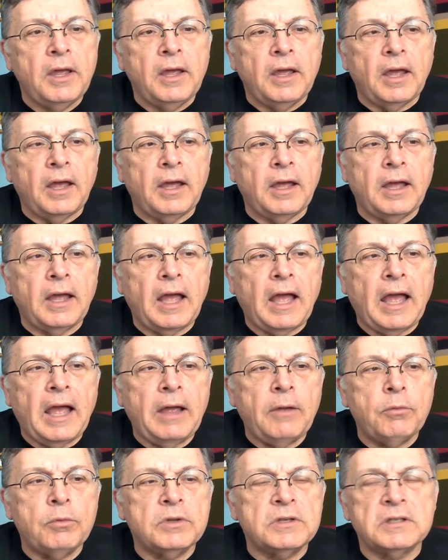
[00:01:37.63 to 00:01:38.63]
uh, I
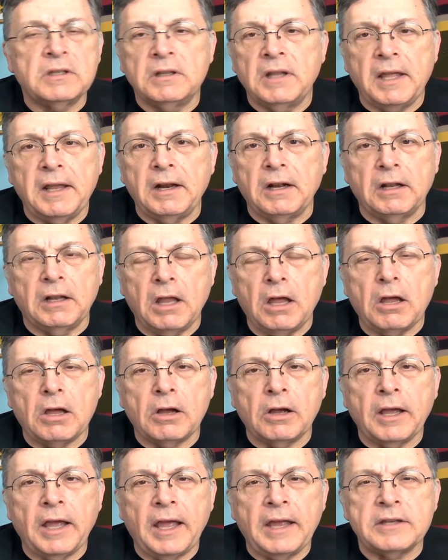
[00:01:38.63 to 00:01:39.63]
was led
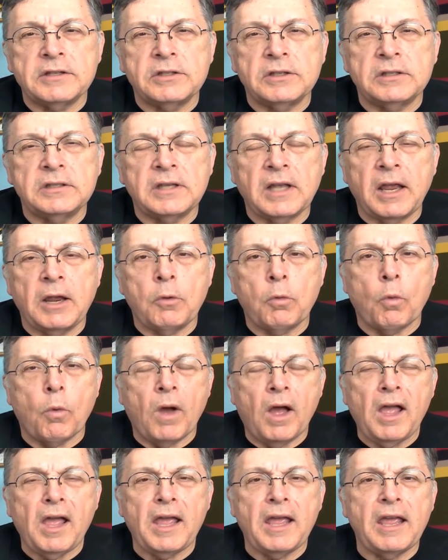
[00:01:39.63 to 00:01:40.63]
along as to say,
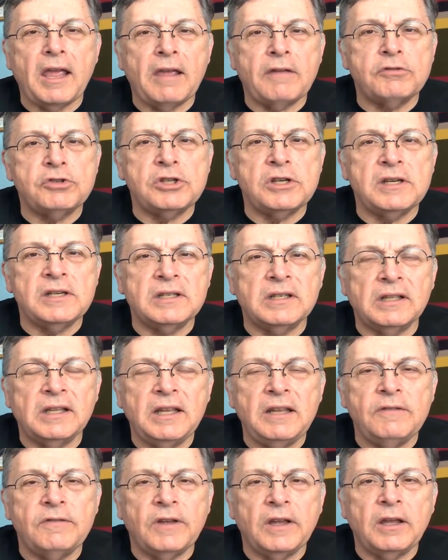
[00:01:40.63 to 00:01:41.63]
why, if she's
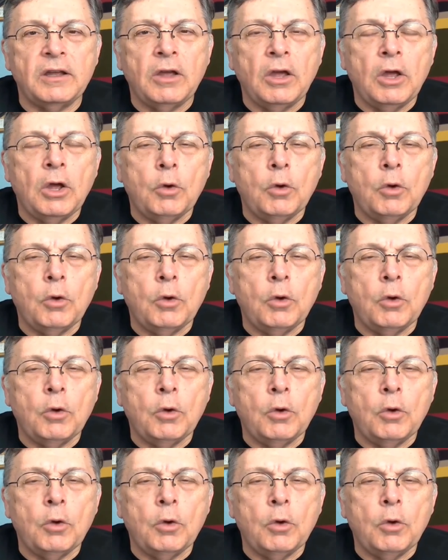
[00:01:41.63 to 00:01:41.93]
leaving,